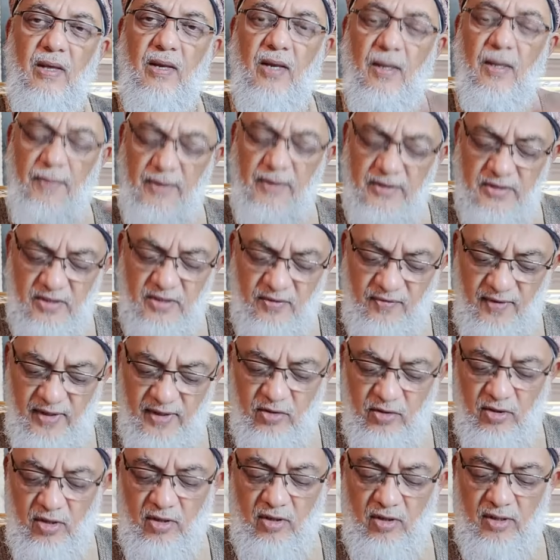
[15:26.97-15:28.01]
Now please
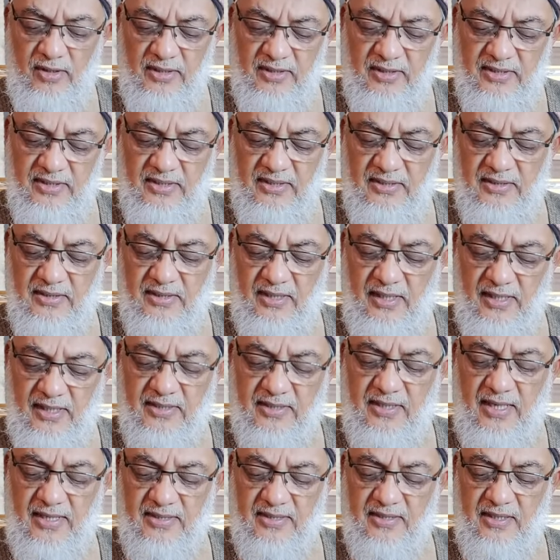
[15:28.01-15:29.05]
reflect on all these things and let
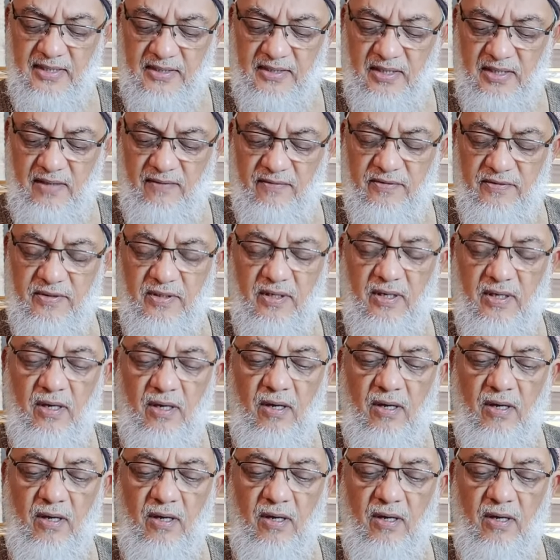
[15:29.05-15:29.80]
us ask ourselves